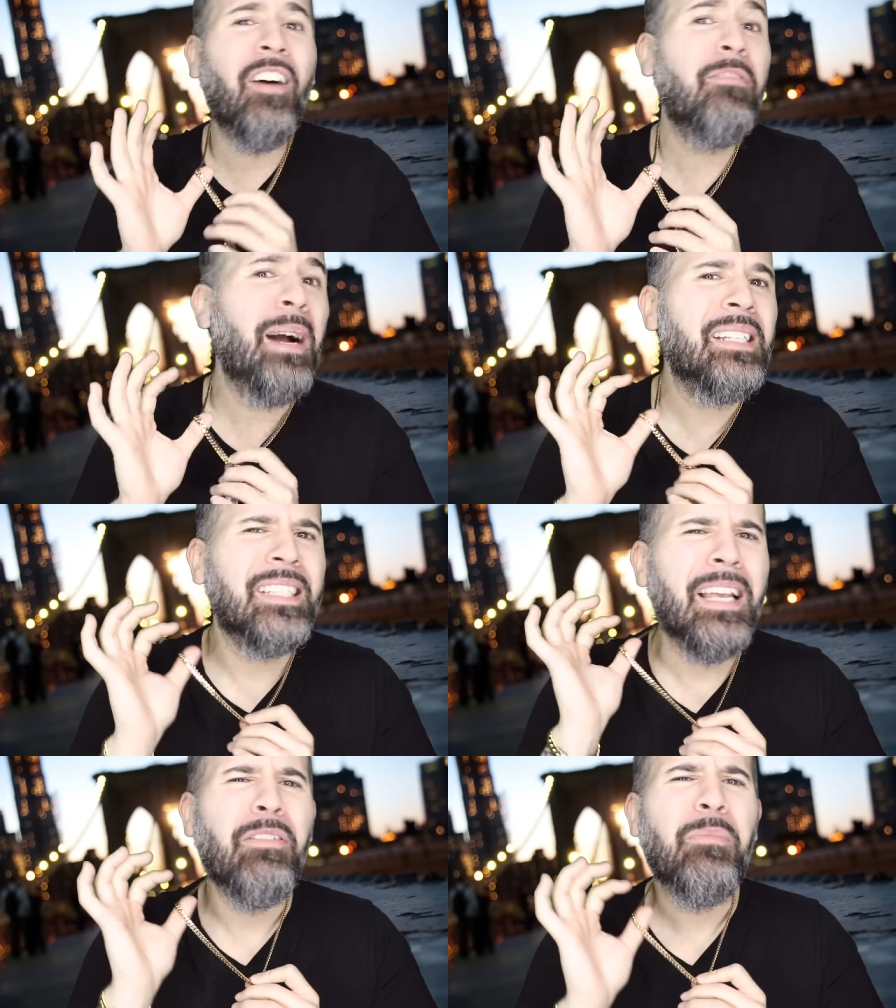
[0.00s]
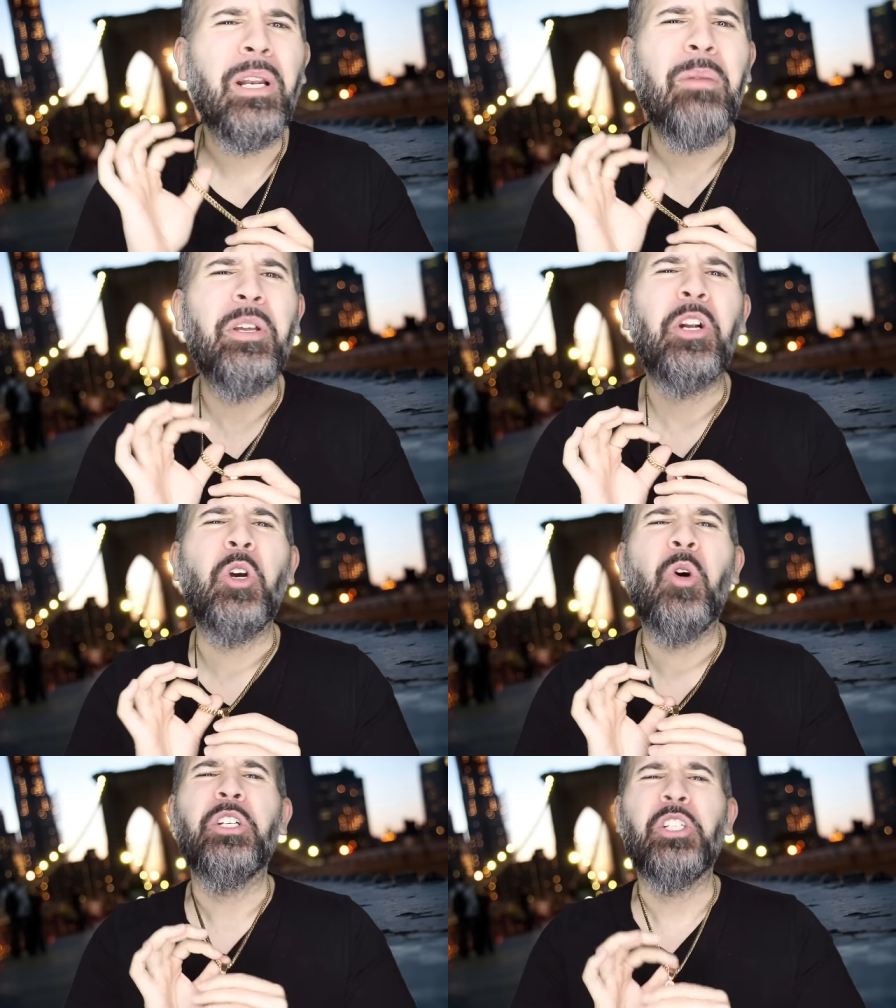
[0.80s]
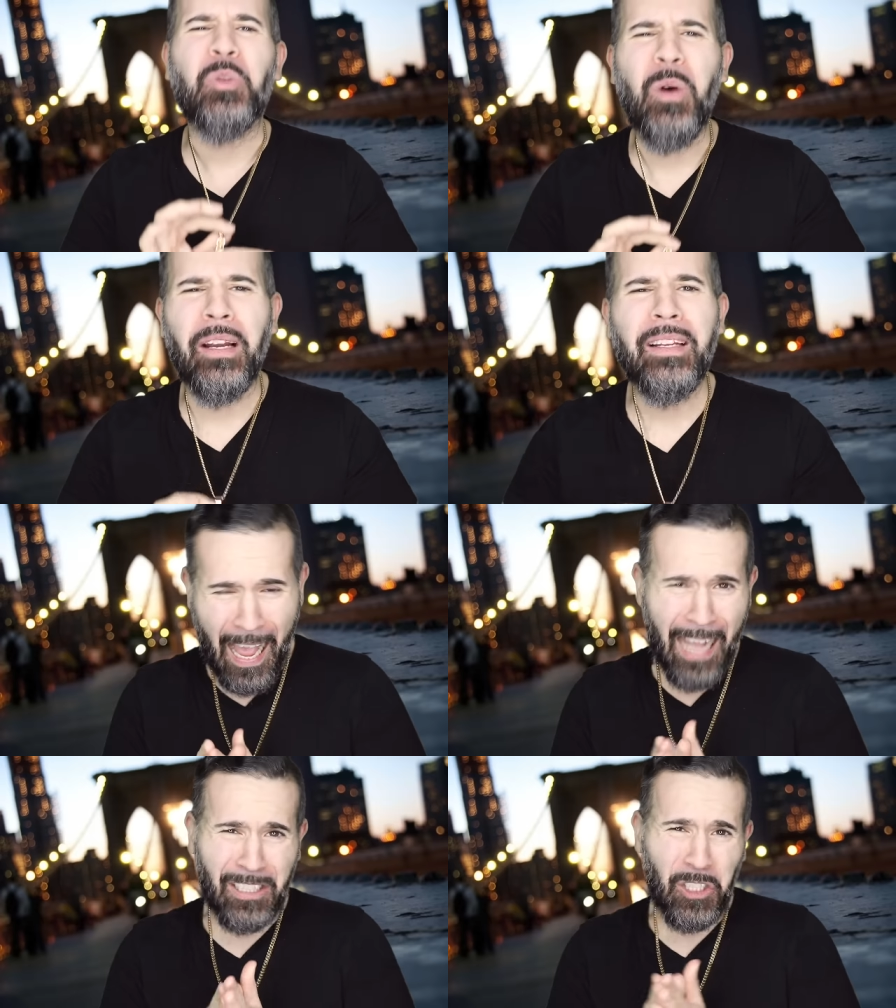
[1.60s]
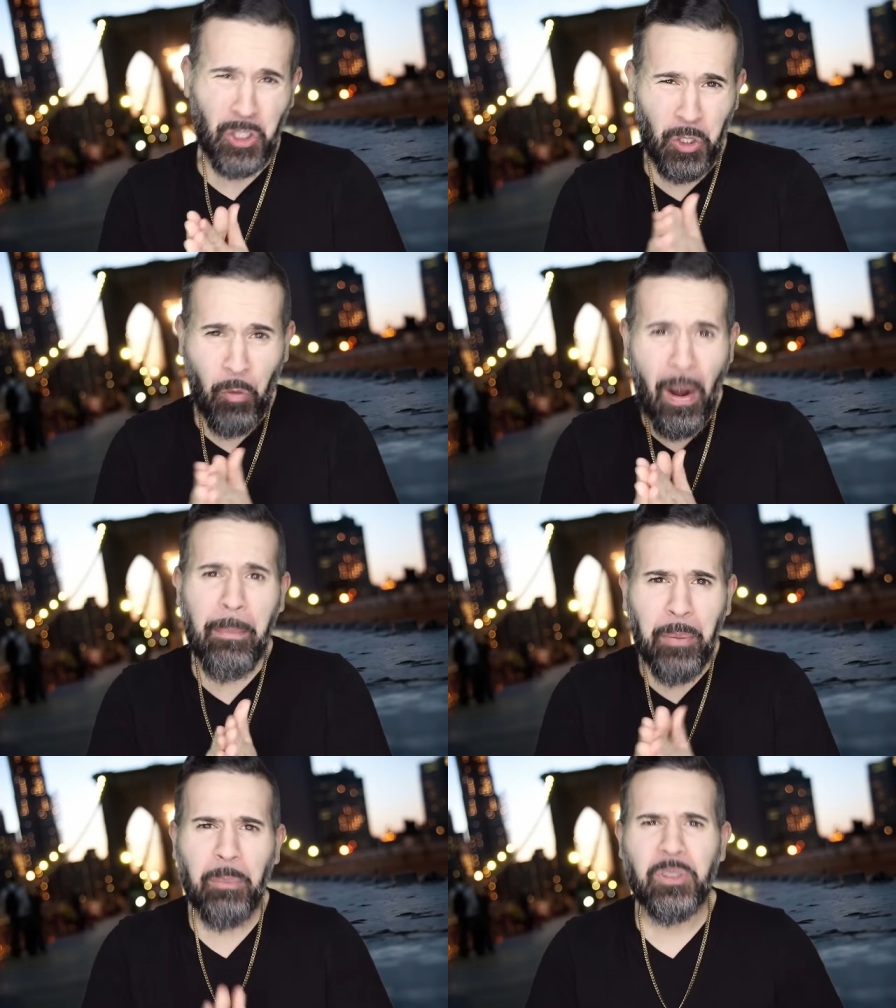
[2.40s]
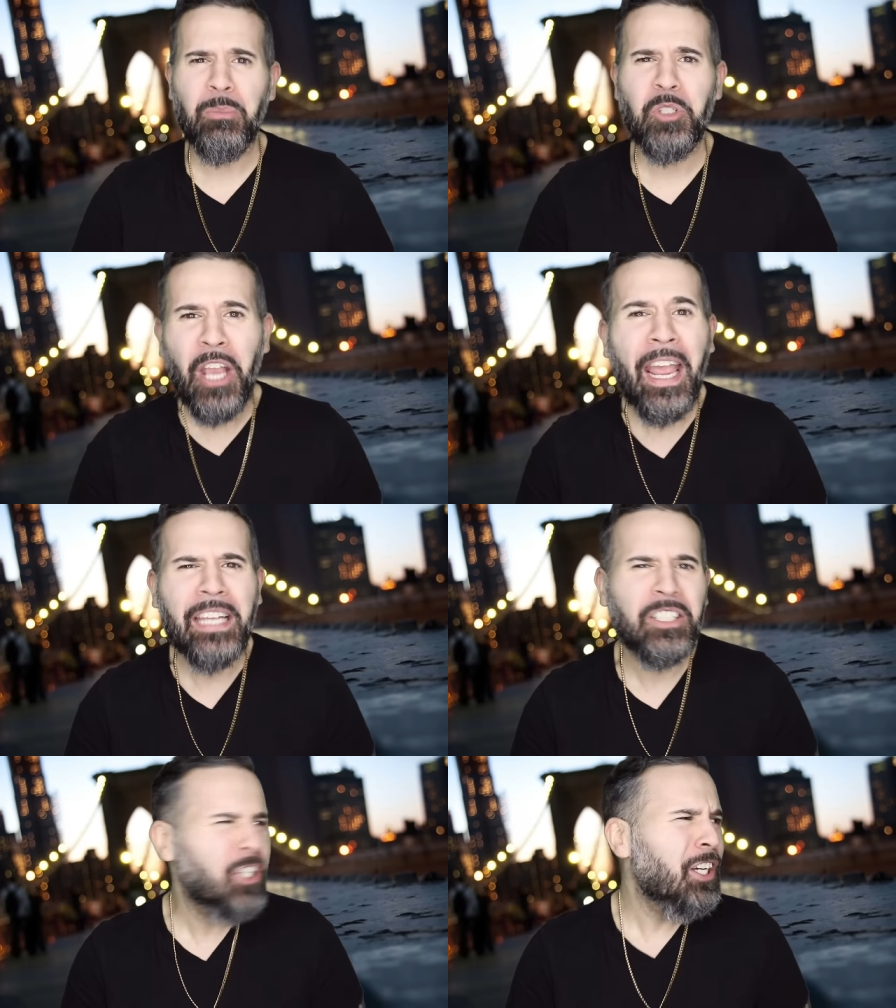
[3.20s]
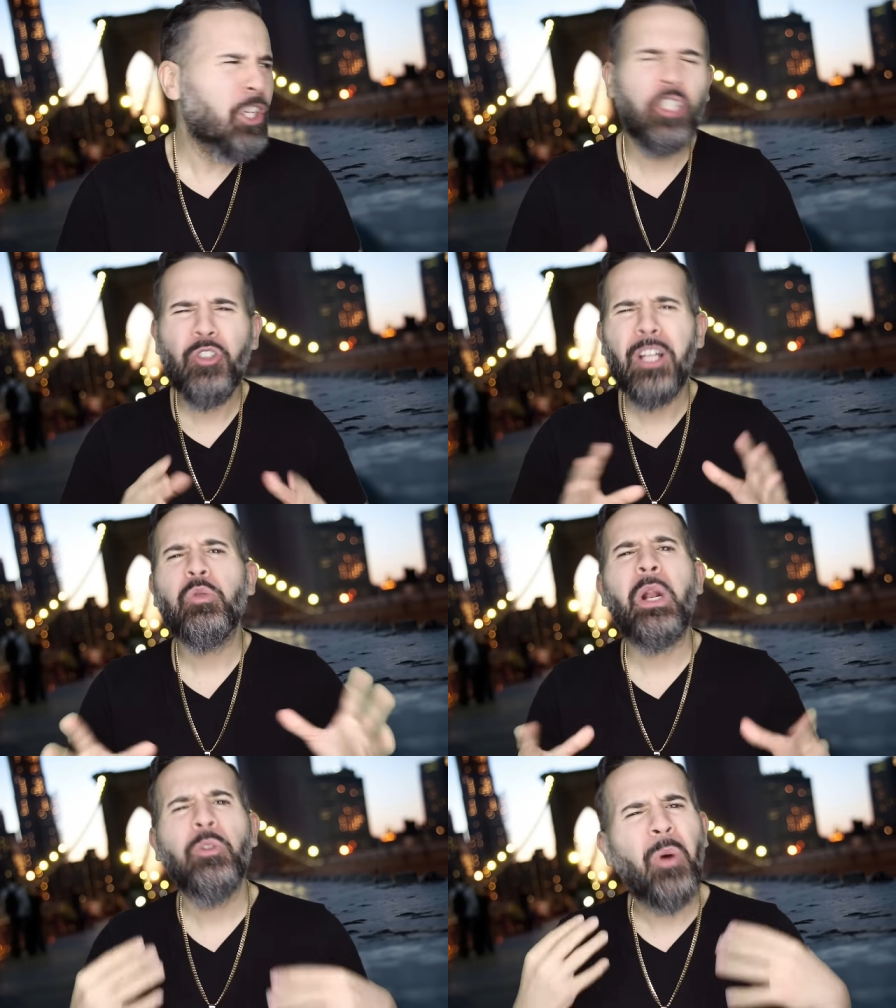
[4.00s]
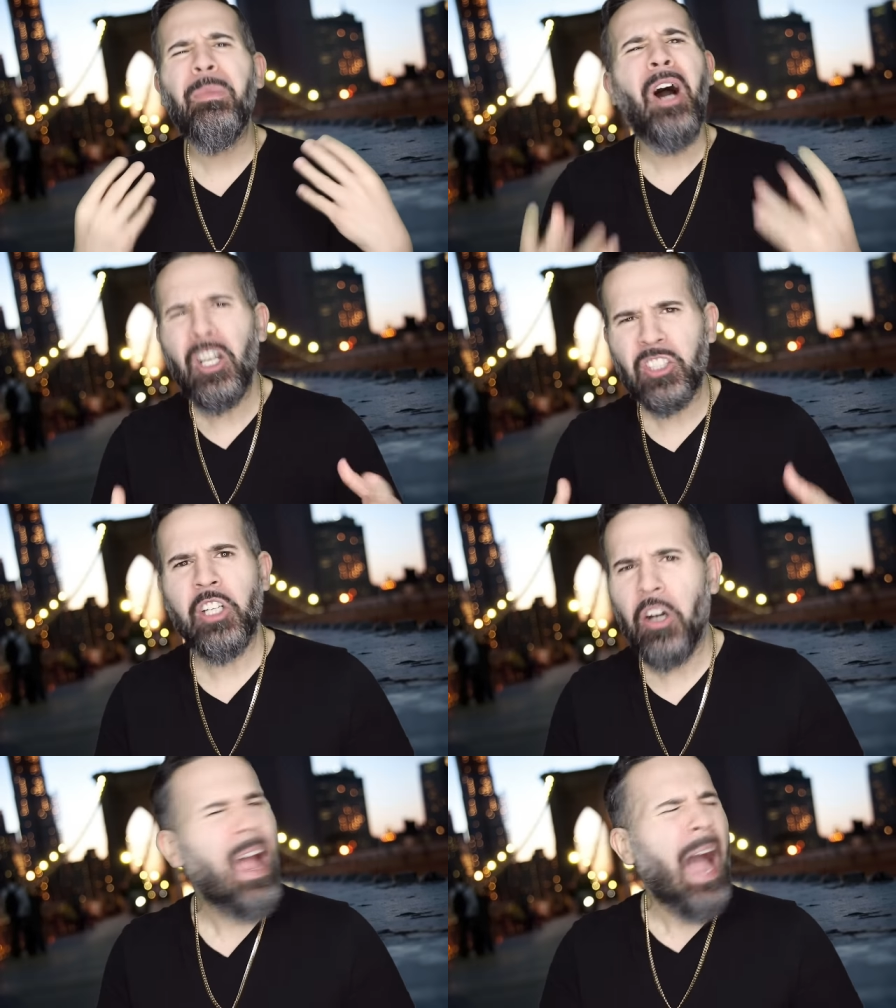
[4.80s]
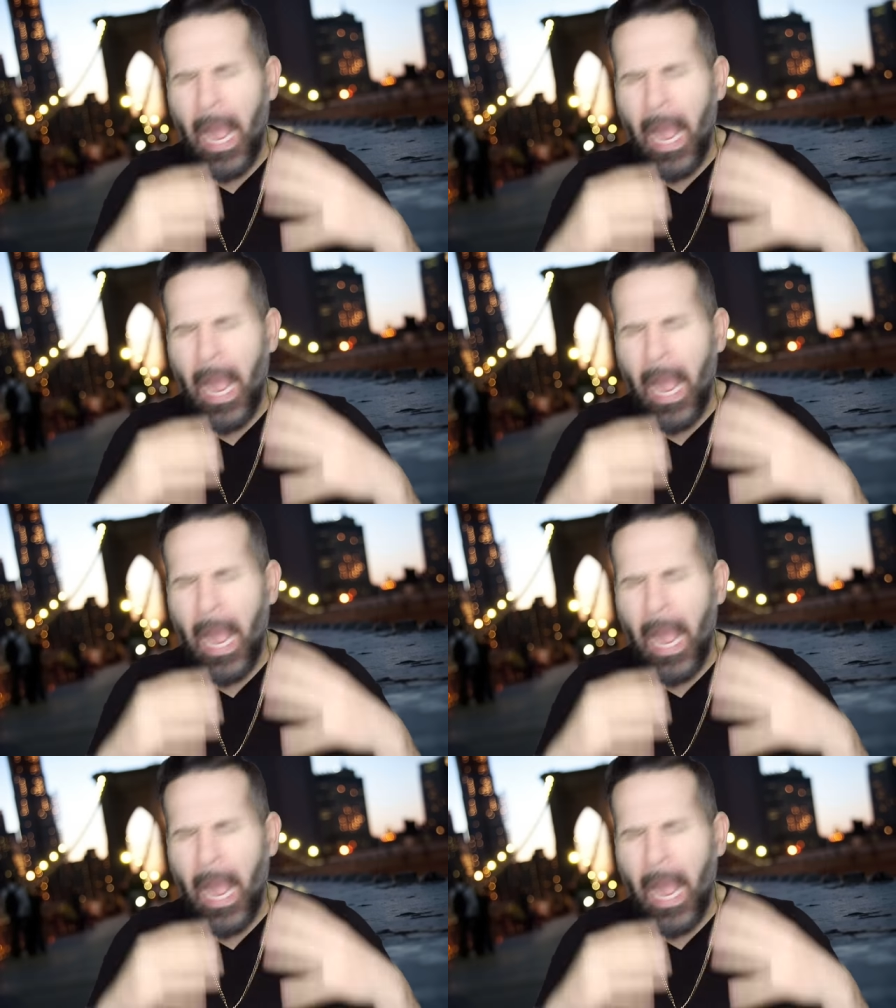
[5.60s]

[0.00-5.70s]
of my seven millimeter gorgeous one. I had to scrap up some change because you know that's what I do, I'm a hustler.